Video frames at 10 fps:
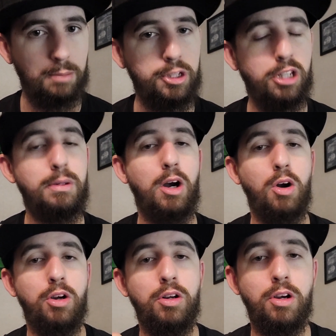I'm talking about
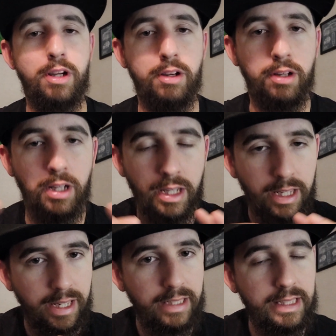R&R here.
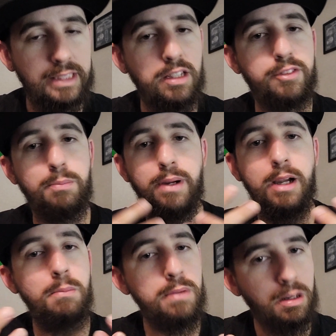He takes off the
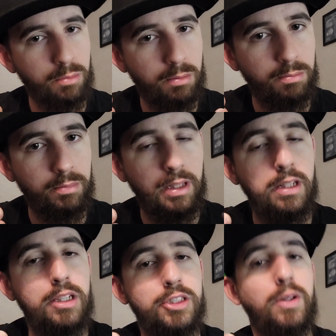bare minimum
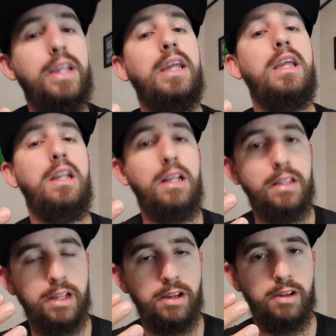so he can get in
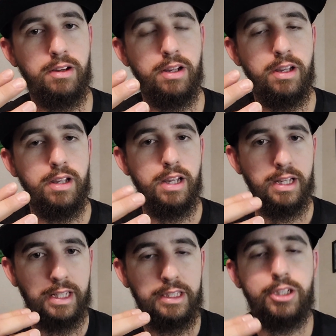there
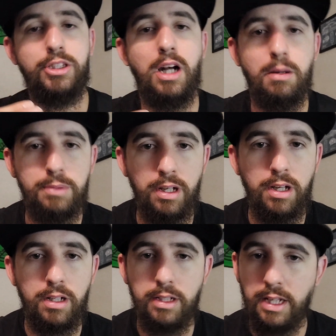and get the job
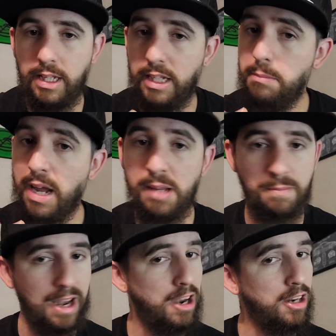done. And he may
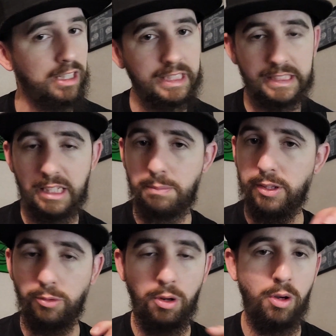barely slip
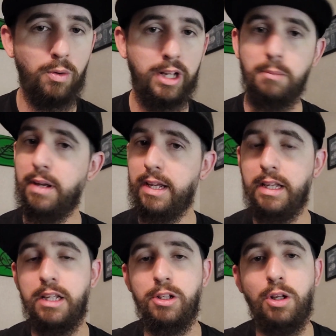it through, and
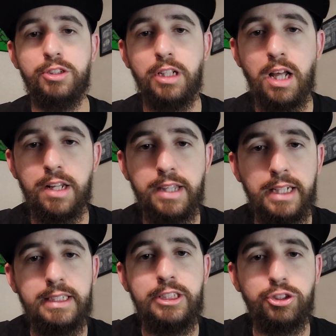he there's a lot of
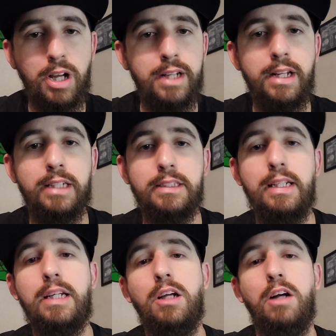things he's trying not to
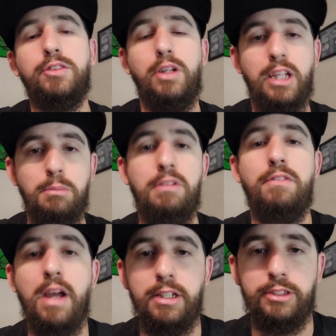take off so he can be
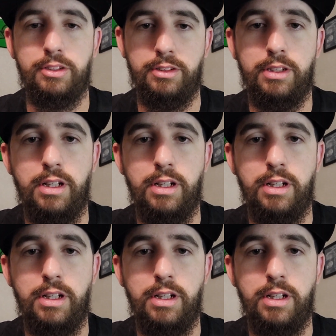faster.